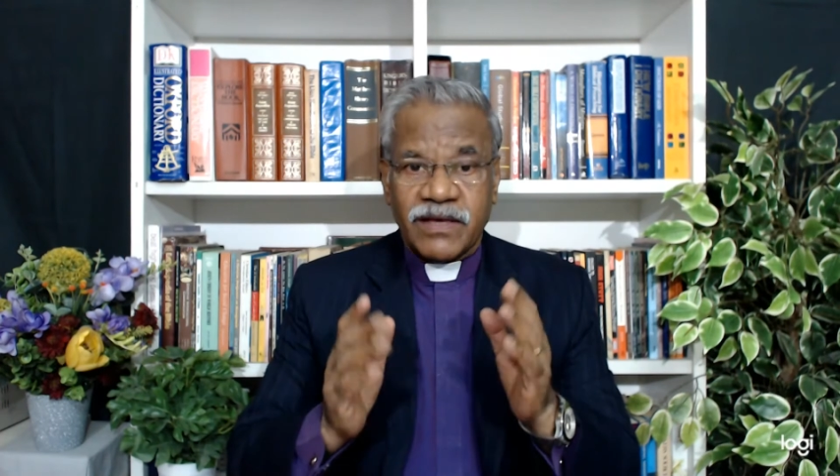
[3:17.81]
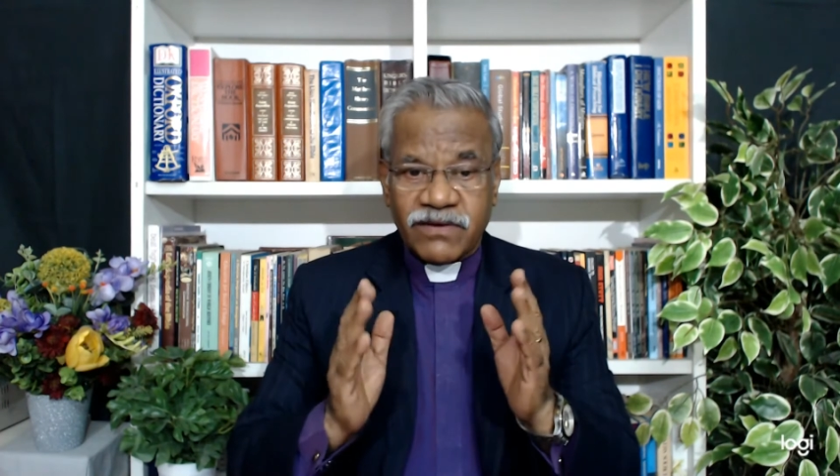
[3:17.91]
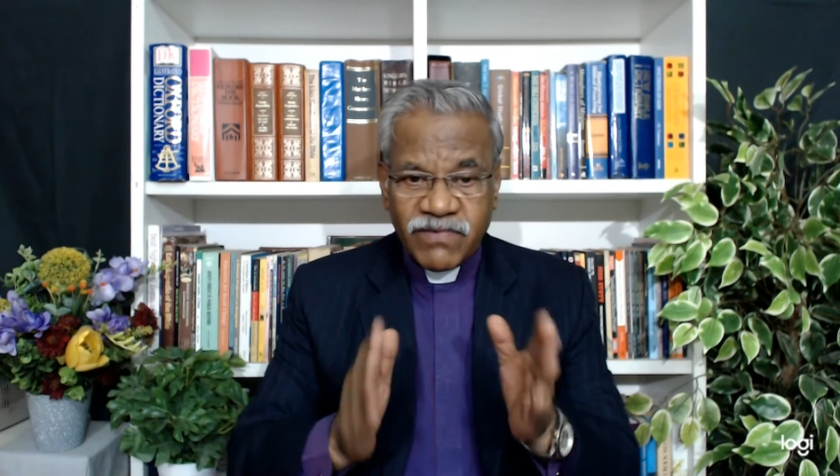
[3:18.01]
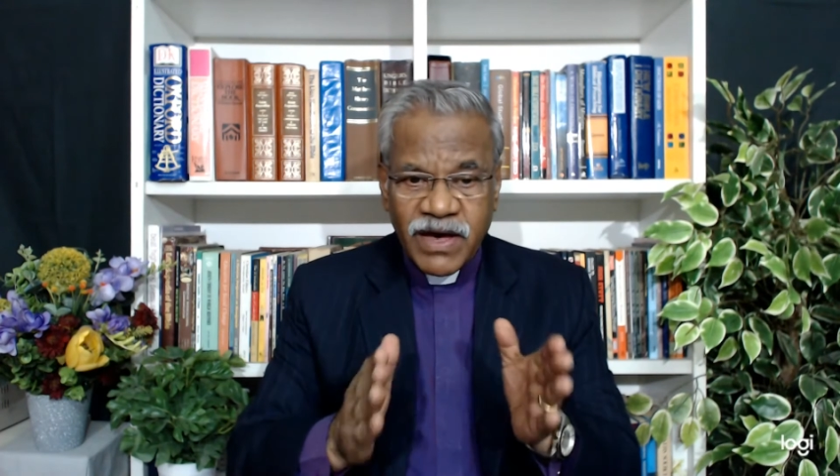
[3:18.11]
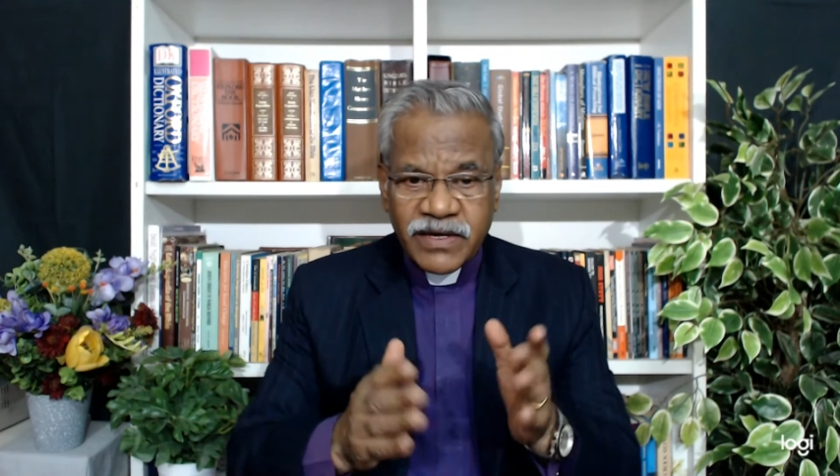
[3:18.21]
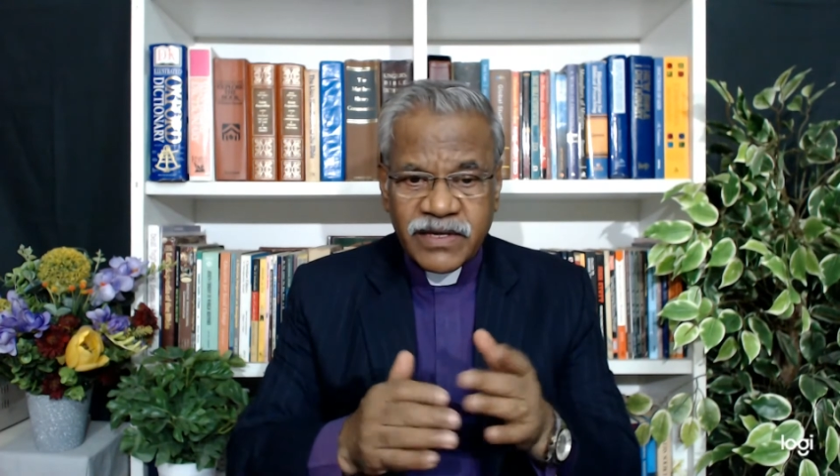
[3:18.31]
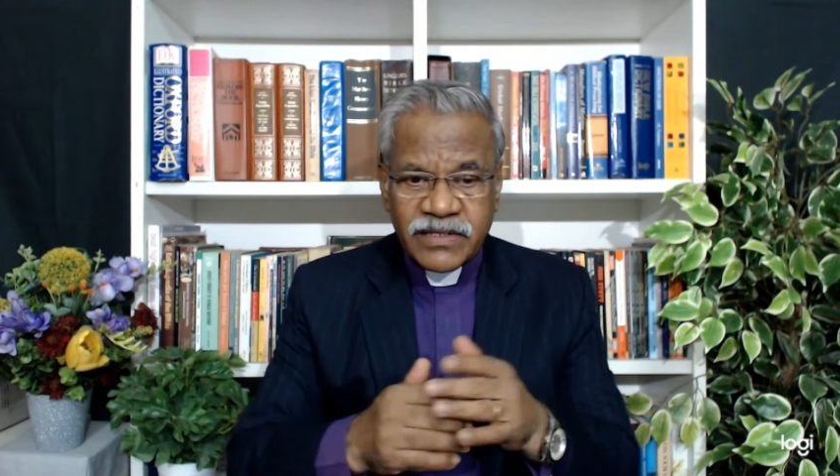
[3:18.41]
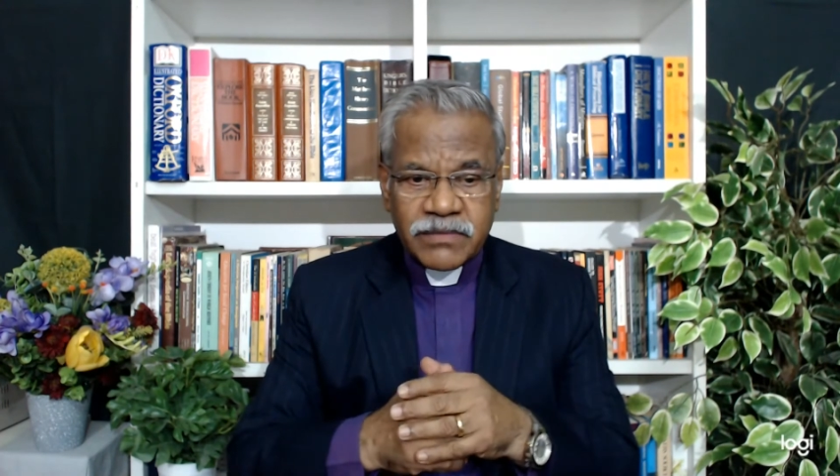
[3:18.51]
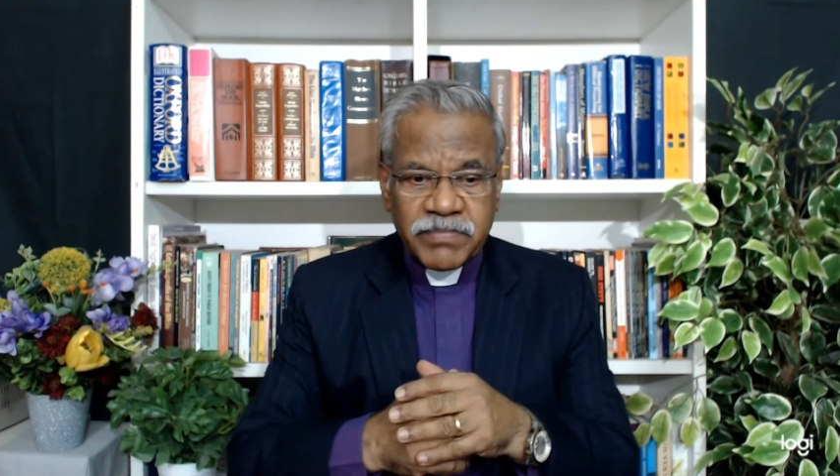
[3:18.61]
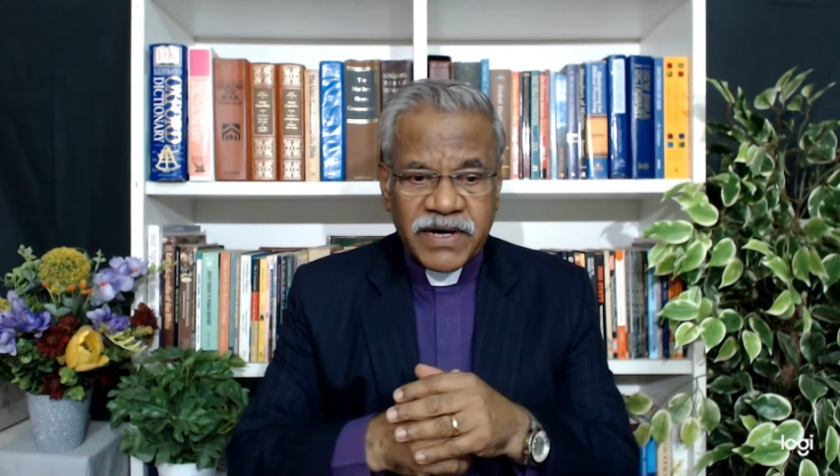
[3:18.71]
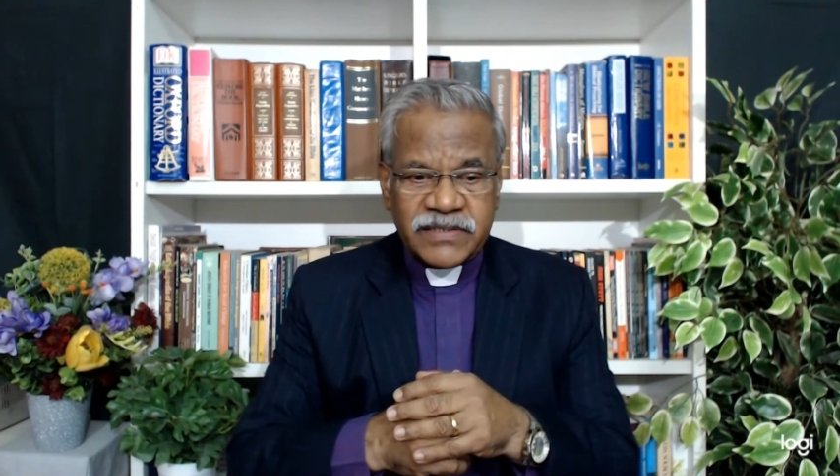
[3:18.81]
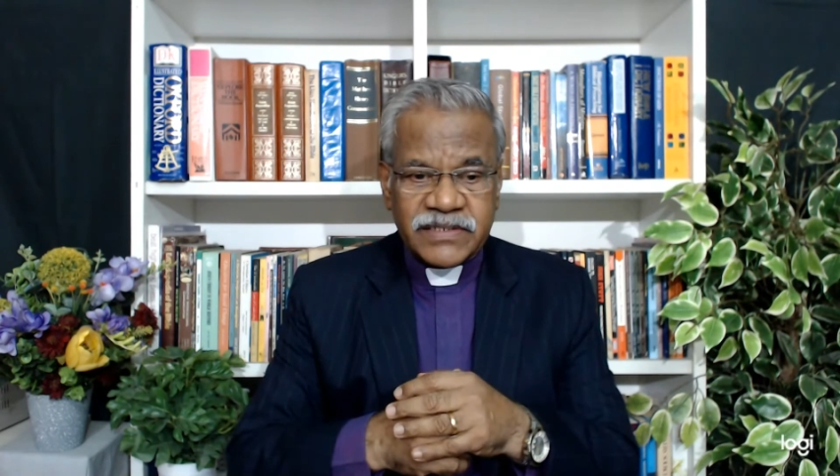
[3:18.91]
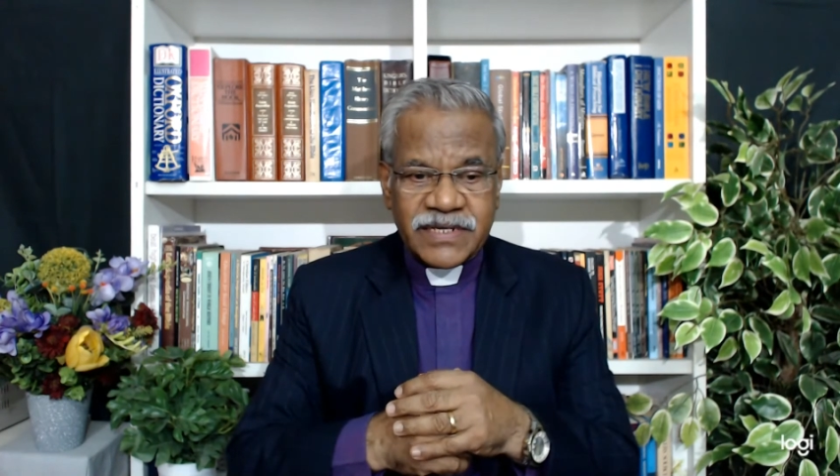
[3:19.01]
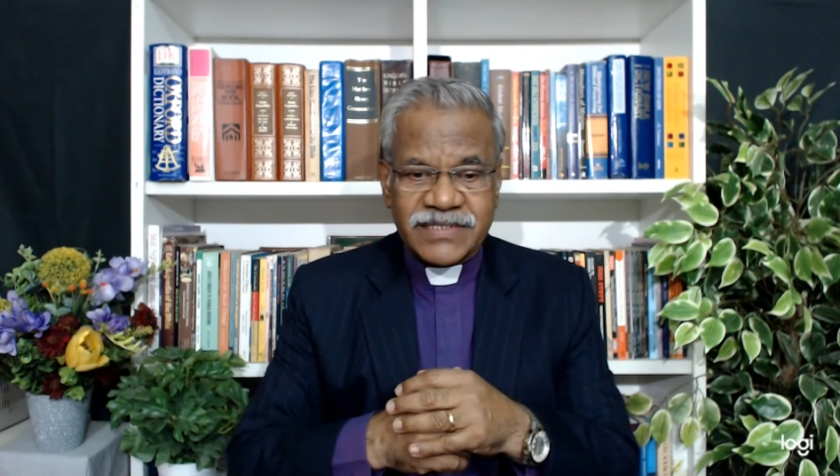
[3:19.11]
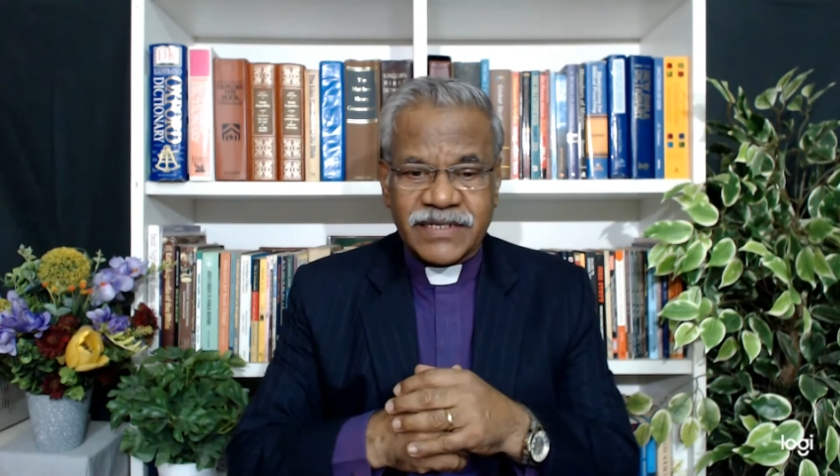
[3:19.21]
Walk in the path
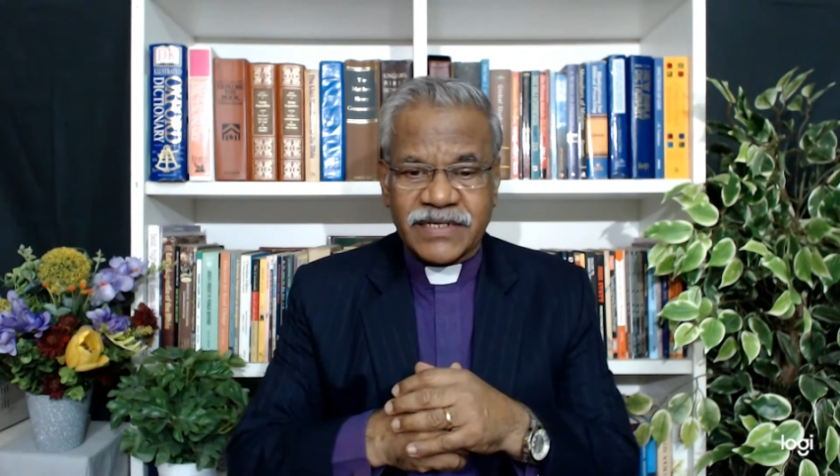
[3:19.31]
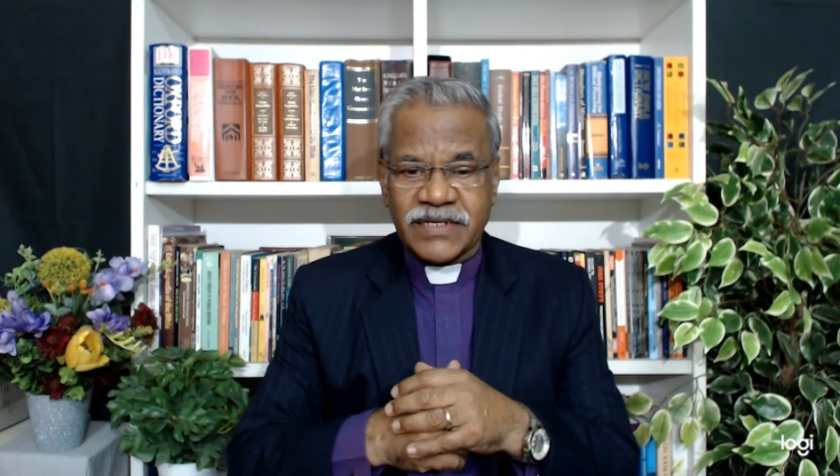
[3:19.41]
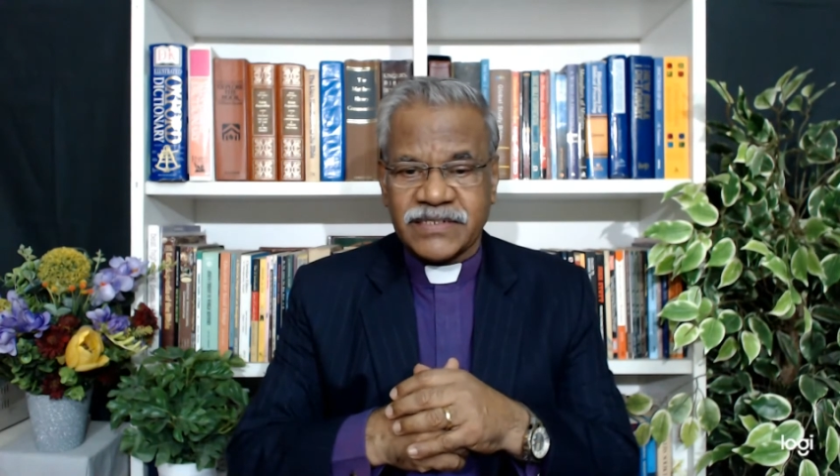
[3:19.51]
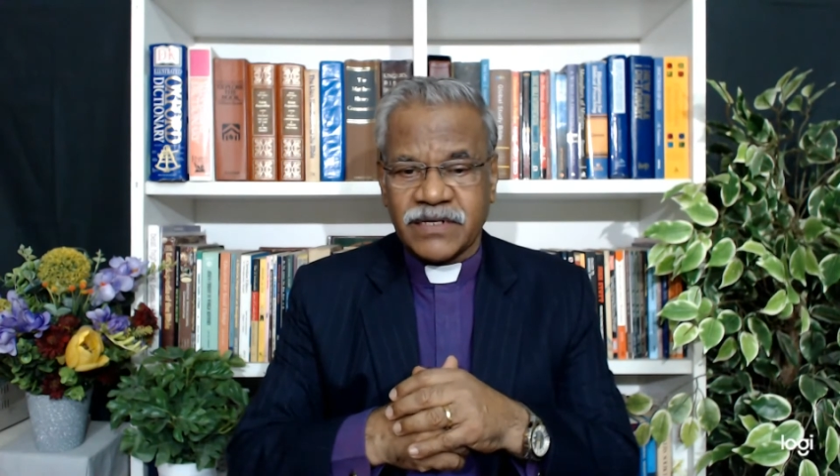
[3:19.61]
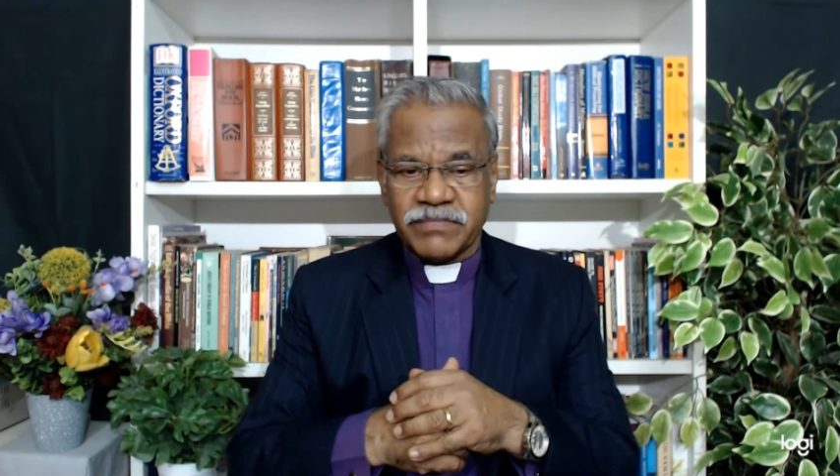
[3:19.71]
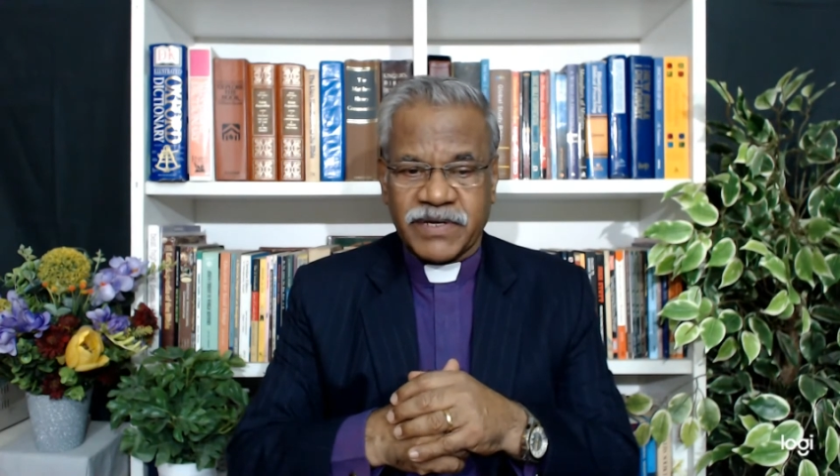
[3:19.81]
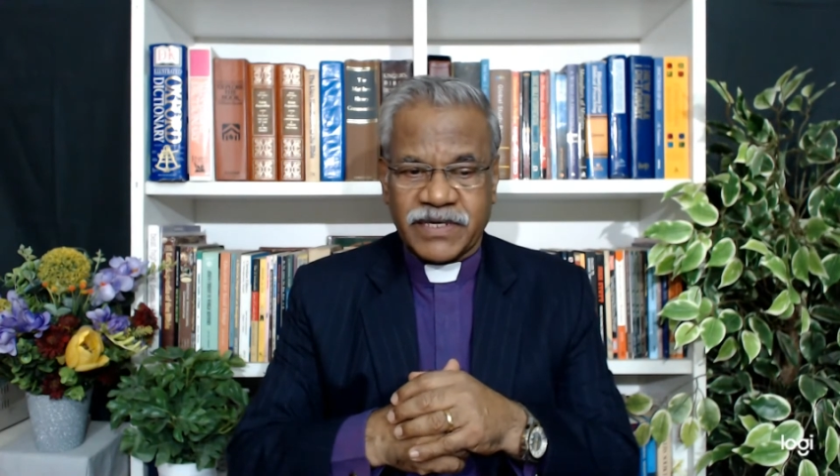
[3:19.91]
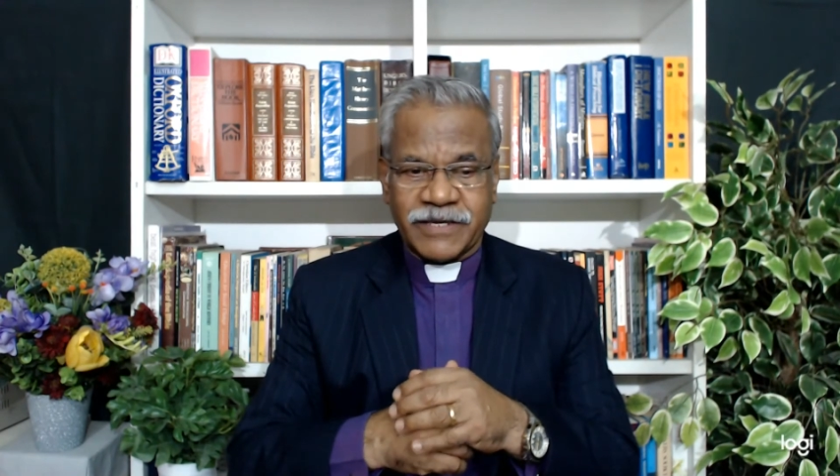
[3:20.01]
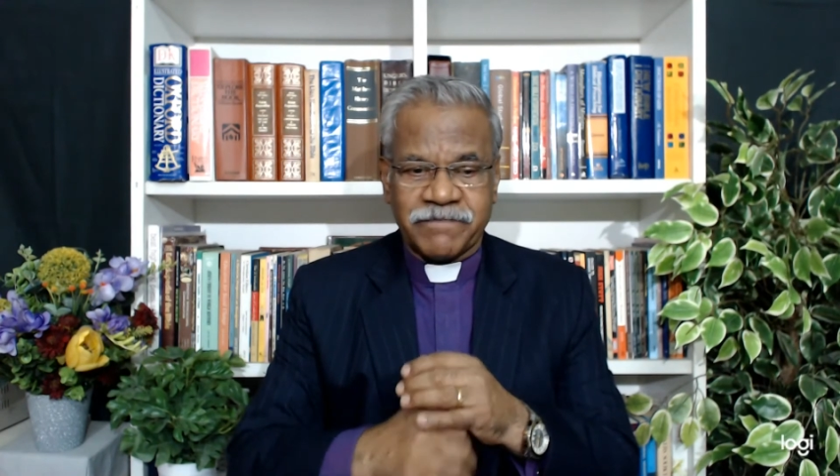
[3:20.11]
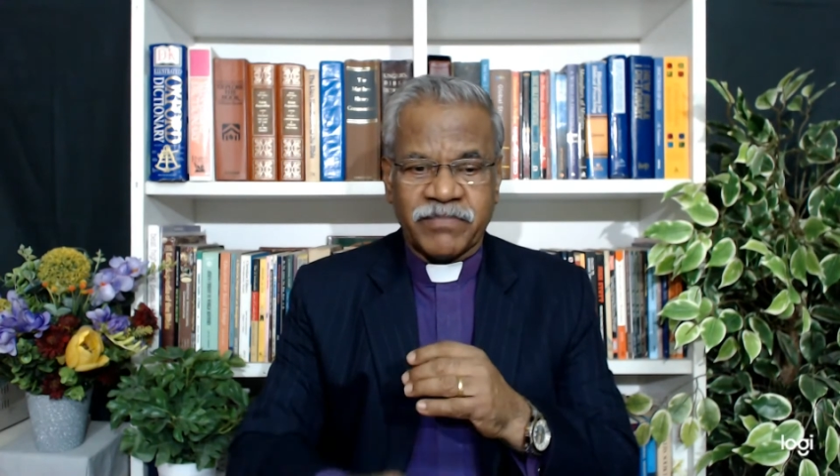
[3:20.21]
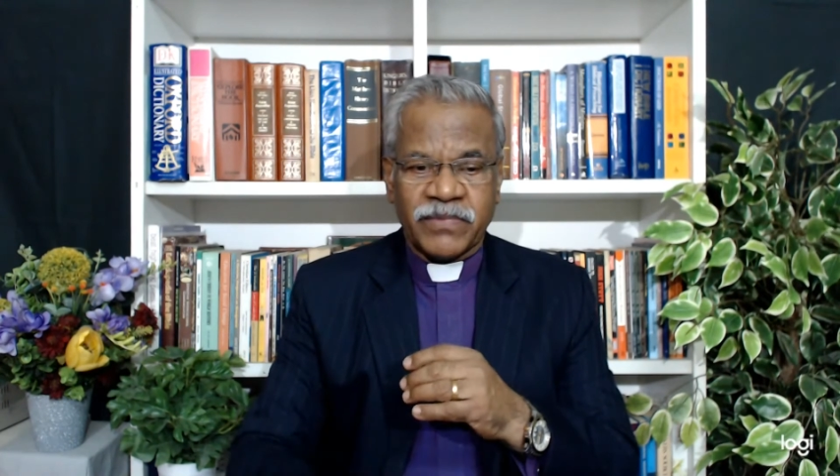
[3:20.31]
designated by Him.